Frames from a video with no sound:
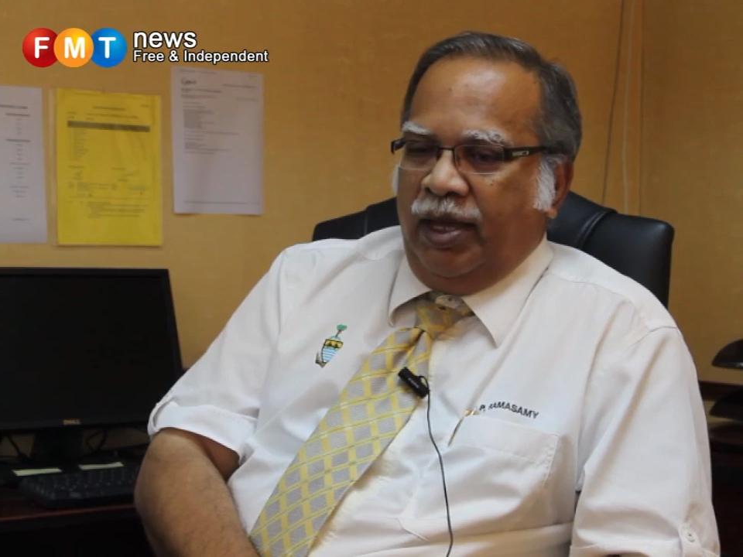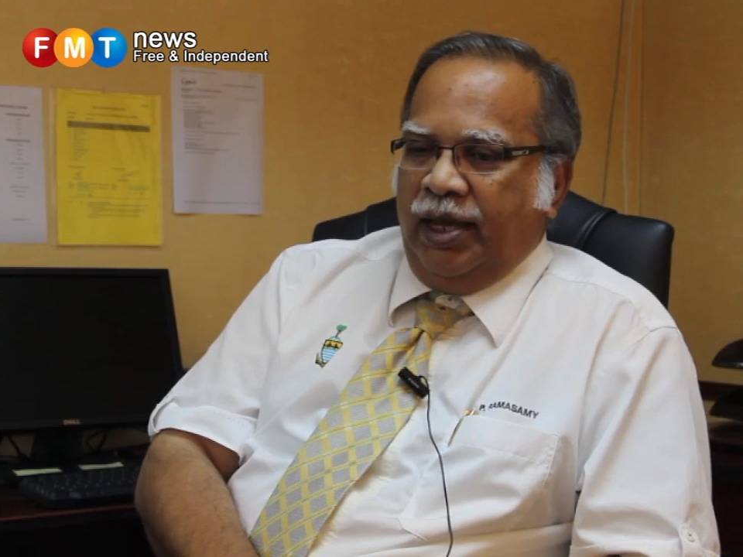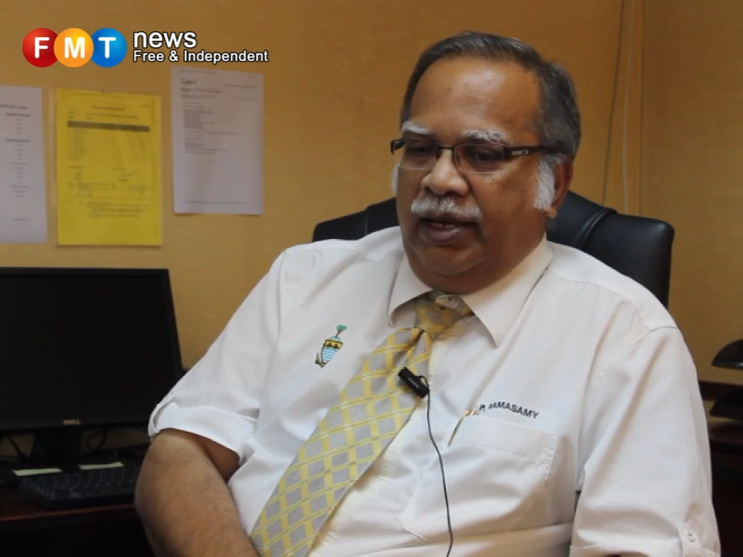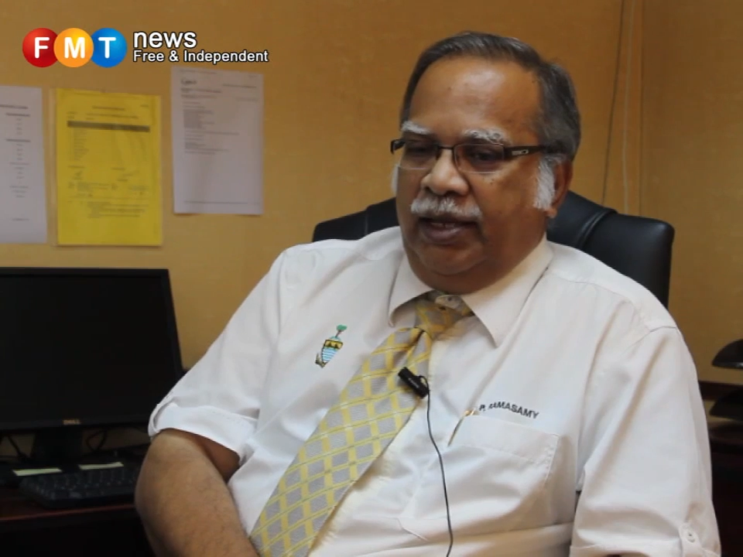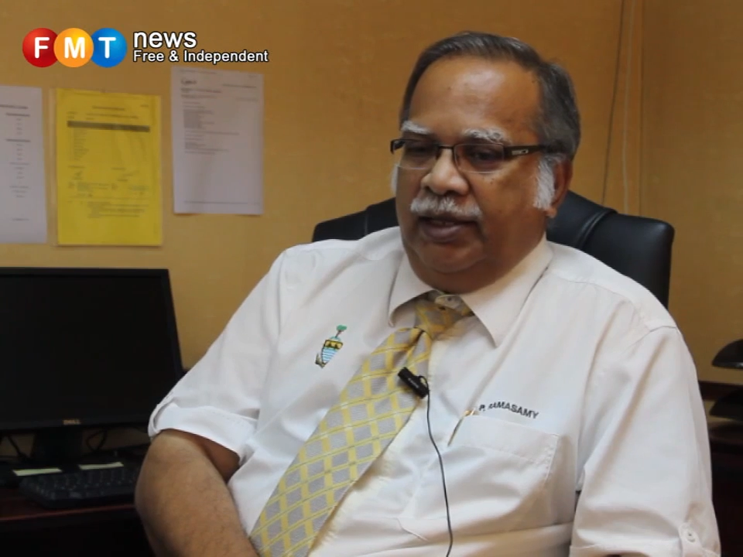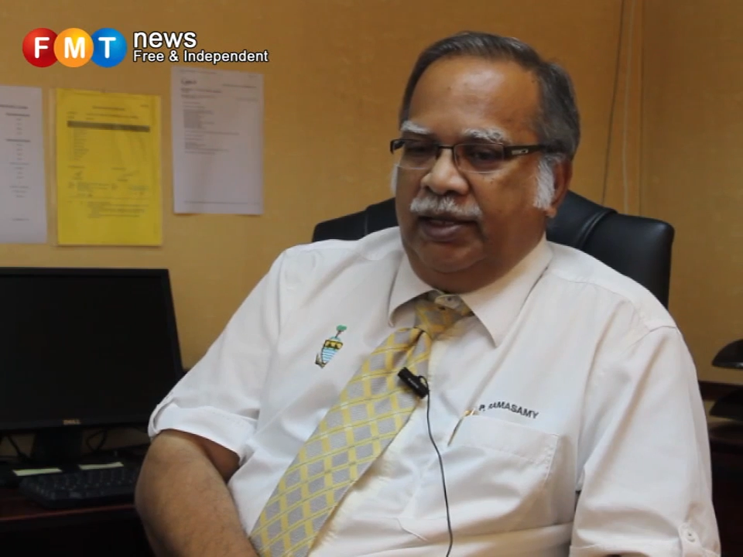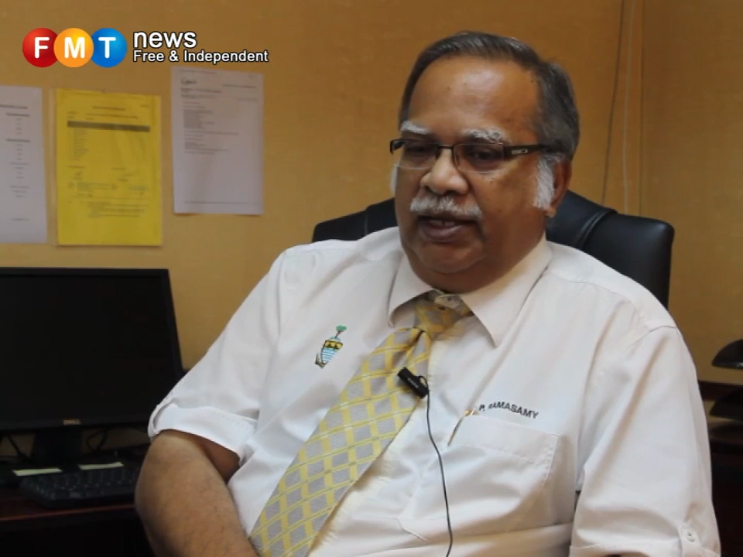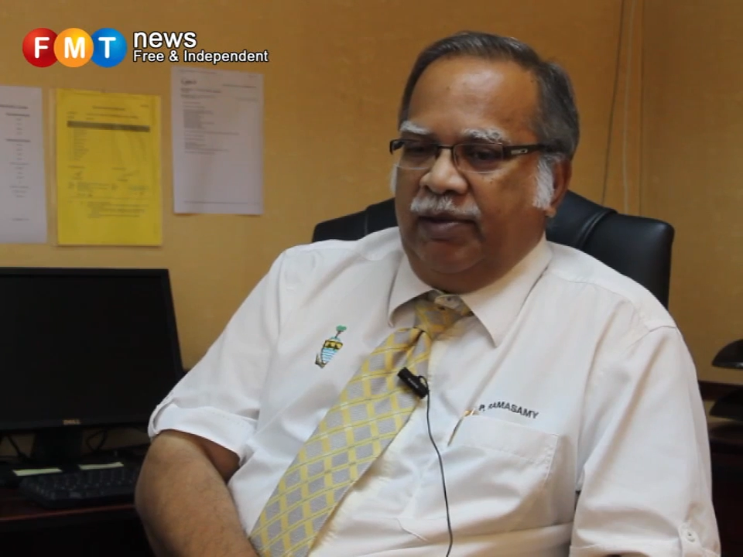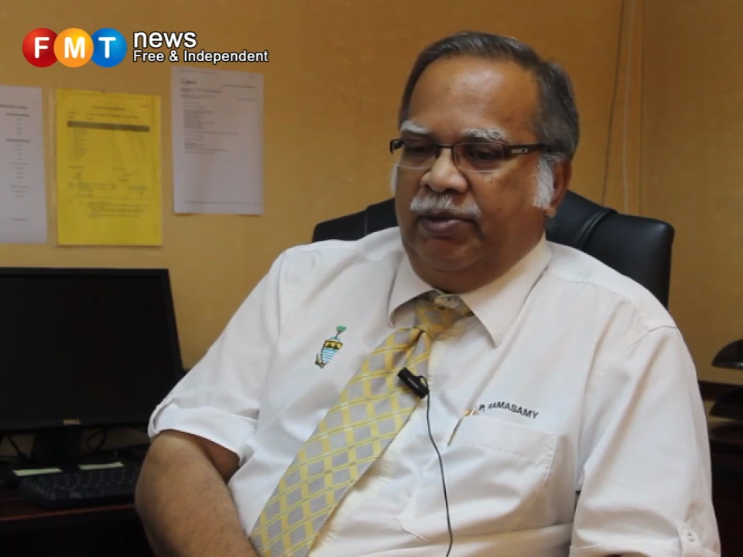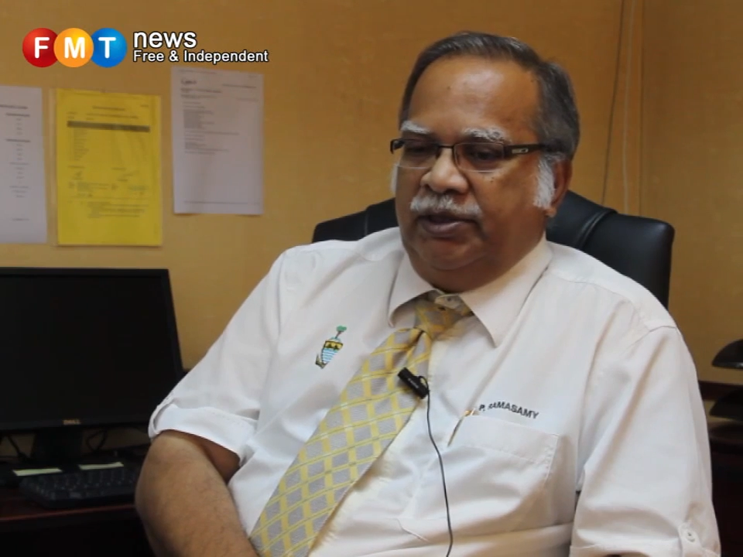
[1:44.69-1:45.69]
And I think the
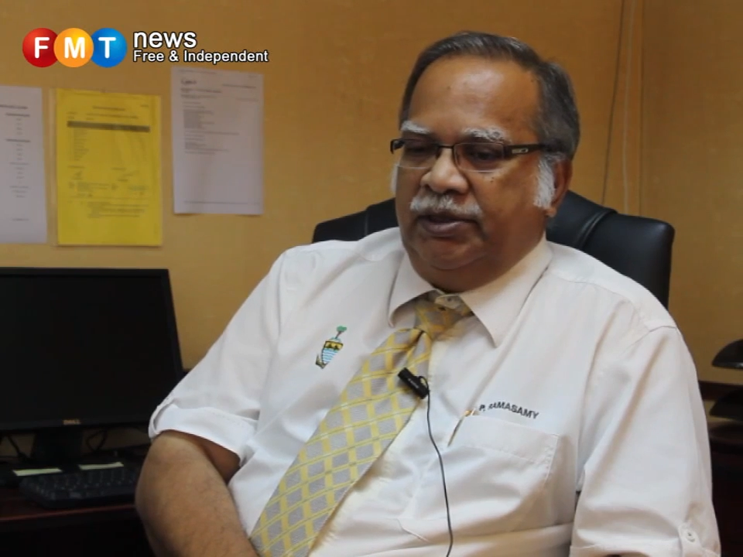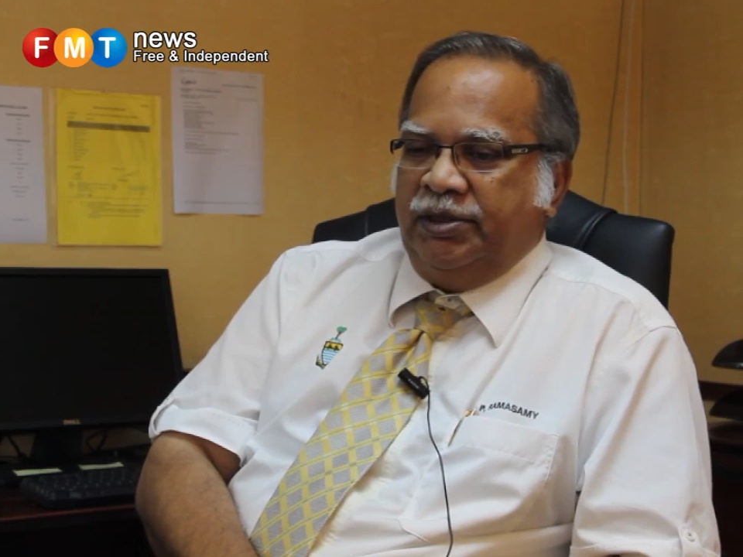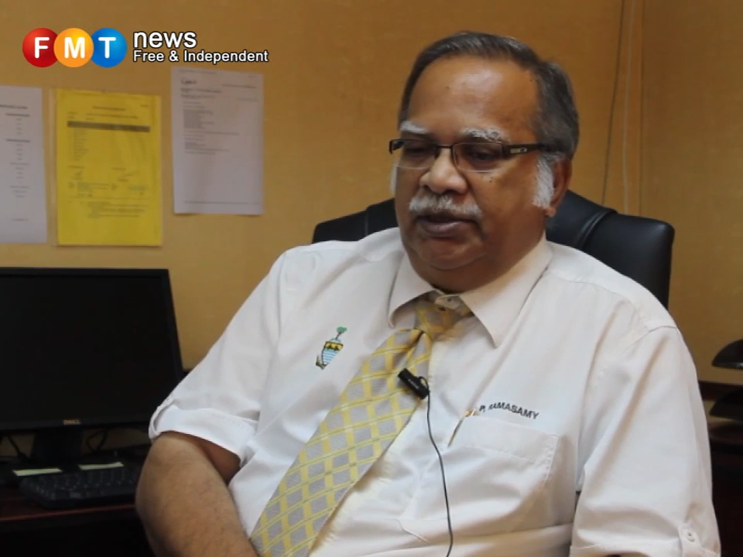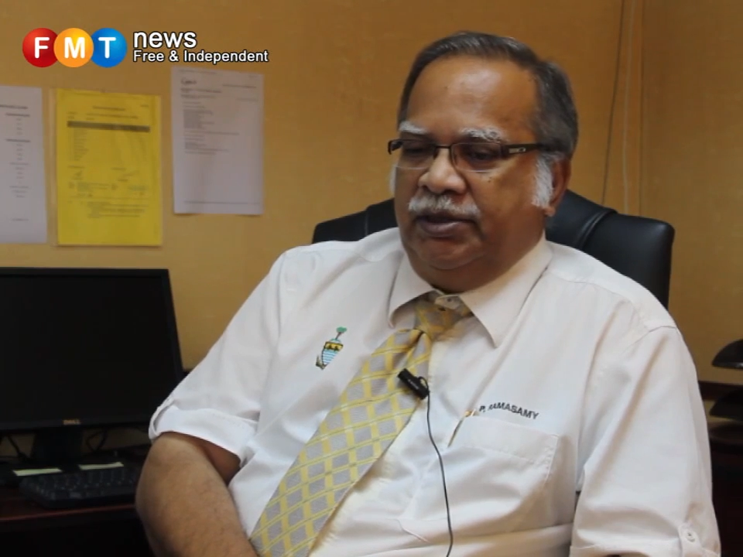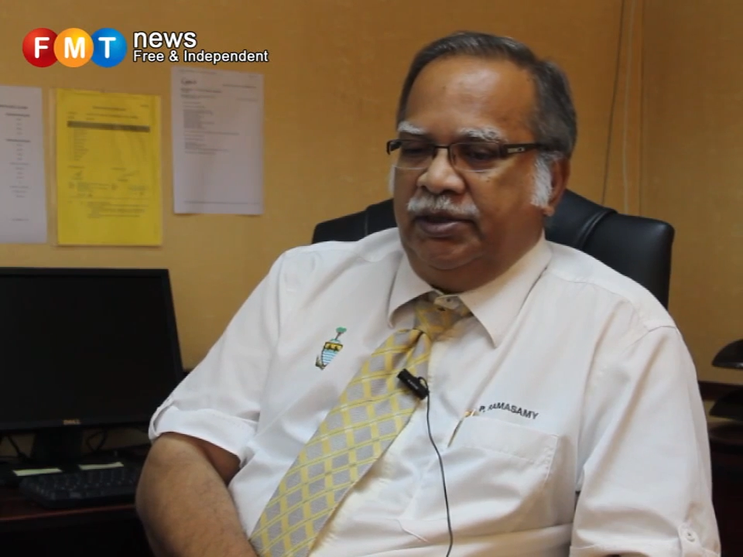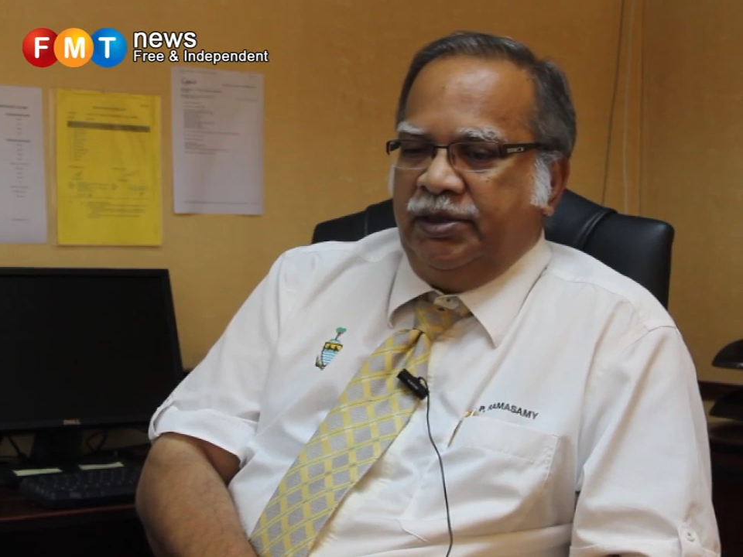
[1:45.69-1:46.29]
Tamils